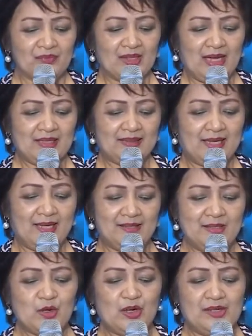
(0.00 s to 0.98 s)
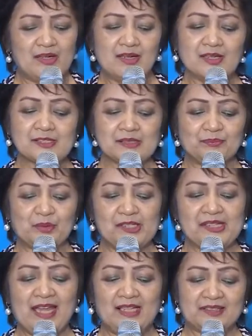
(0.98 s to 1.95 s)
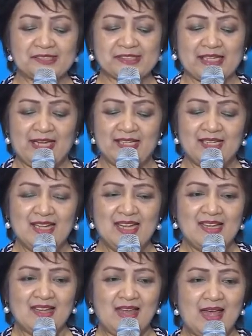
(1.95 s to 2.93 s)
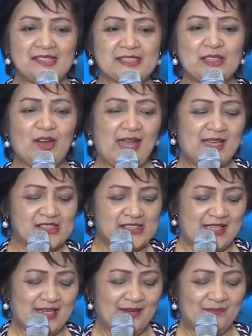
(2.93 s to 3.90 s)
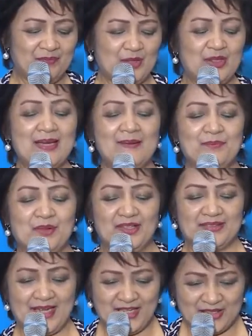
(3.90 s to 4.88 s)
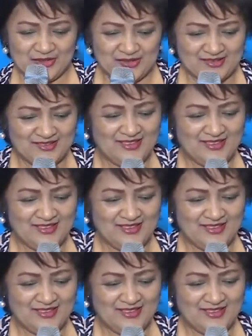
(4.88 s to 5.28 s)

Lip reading: And then yun, support healthy skin and slow aging. Yun lang po. Thank you.